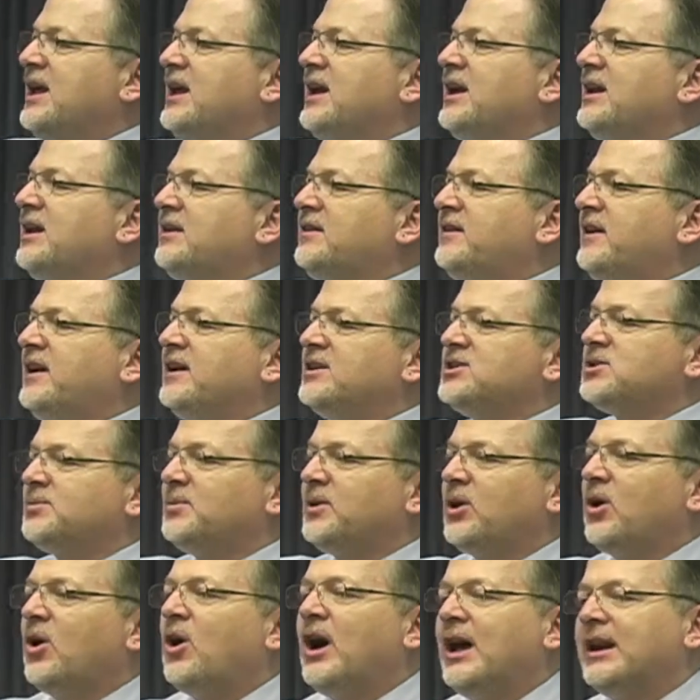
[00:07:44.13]
in a
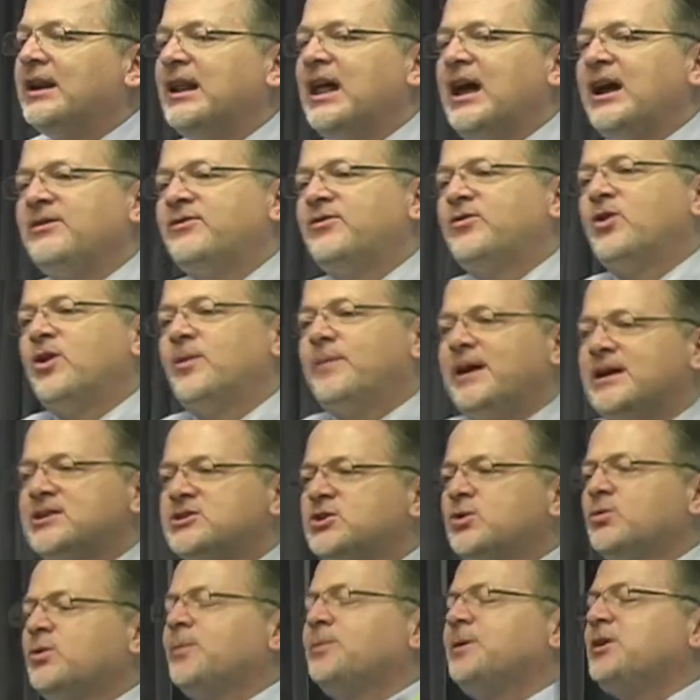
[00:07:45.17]
tangible online format.
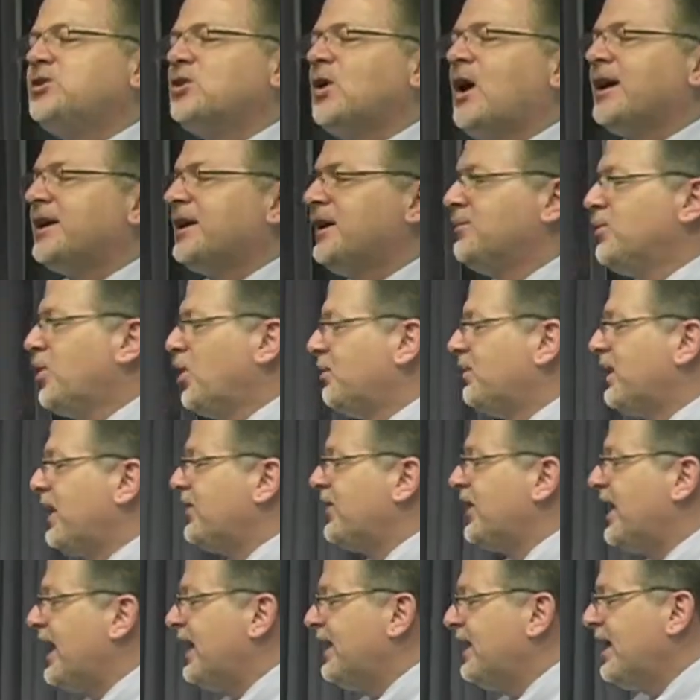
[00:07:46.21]
So we'll be talking more about
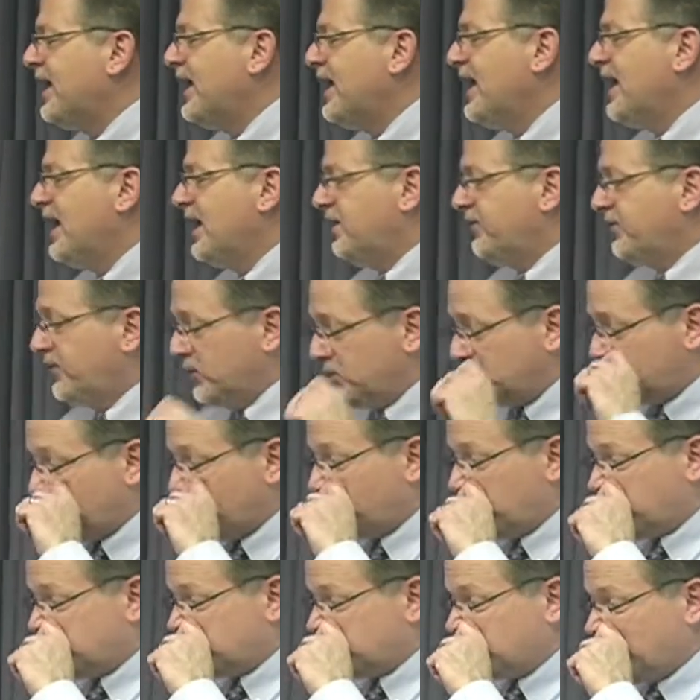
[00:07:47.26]
that at a future
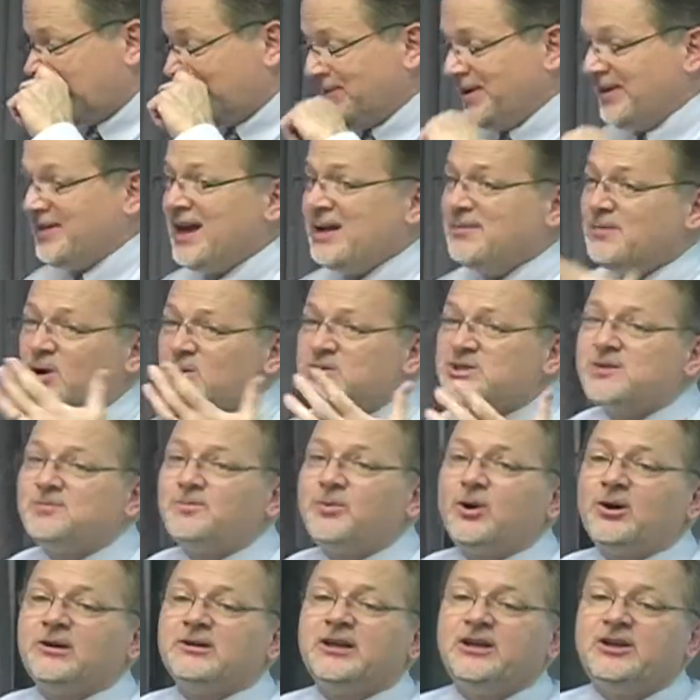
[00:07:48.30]
workshop. And then most
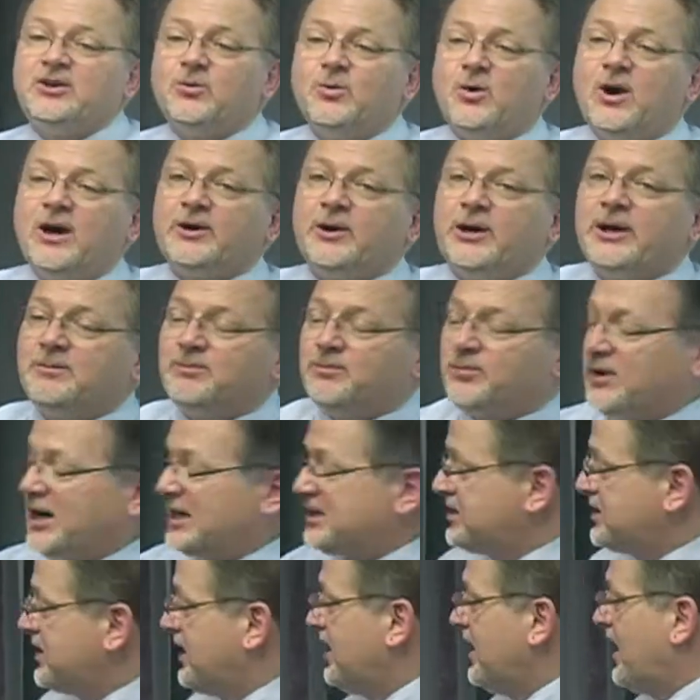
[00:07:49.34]
importantly, you want to
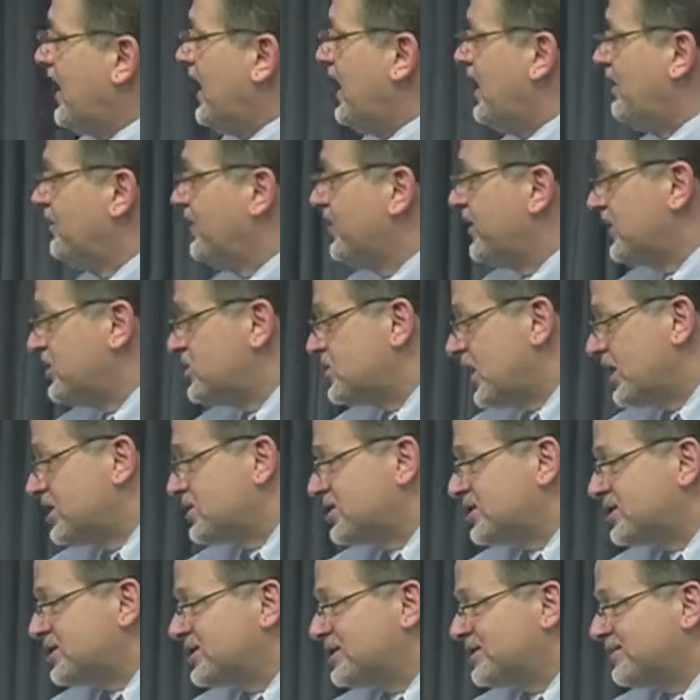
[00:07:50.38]
impress the
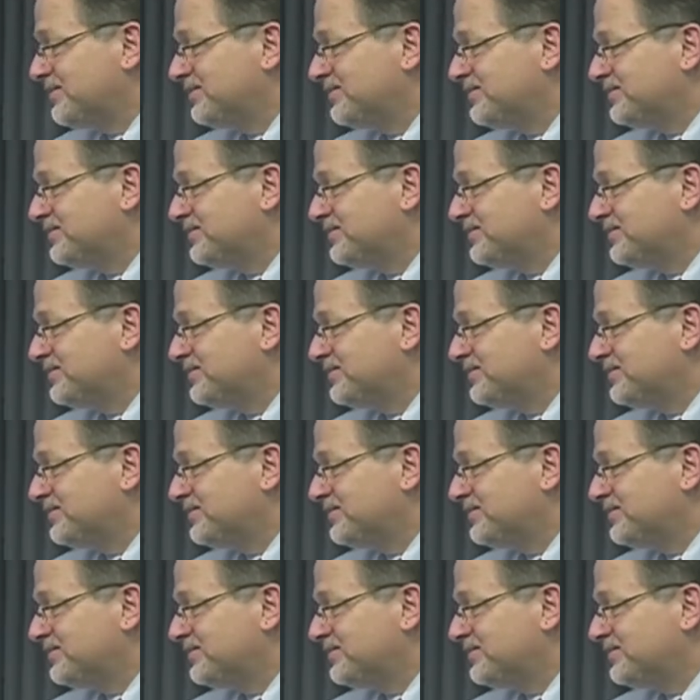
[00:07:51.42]
judges.